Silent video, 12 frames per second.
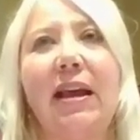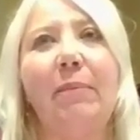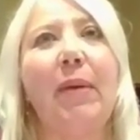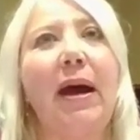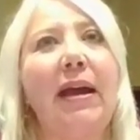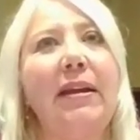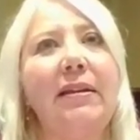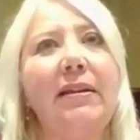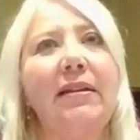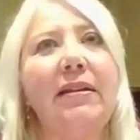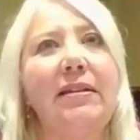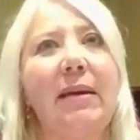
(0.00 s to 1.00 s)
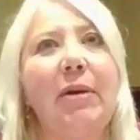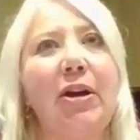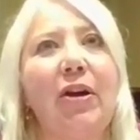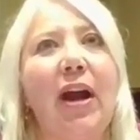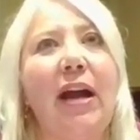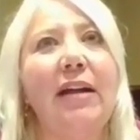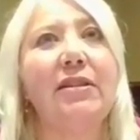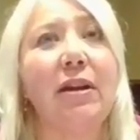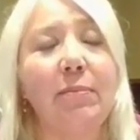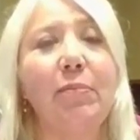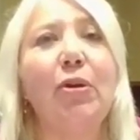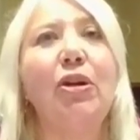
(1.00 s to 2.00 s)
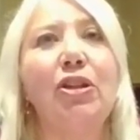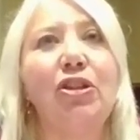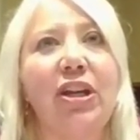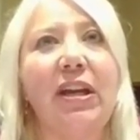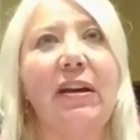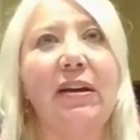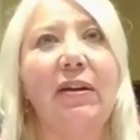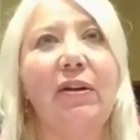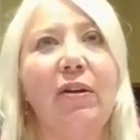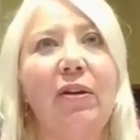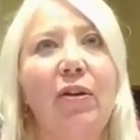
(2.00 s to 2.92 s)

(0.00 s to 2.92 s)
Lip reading: that Biden and the Democrats are pushing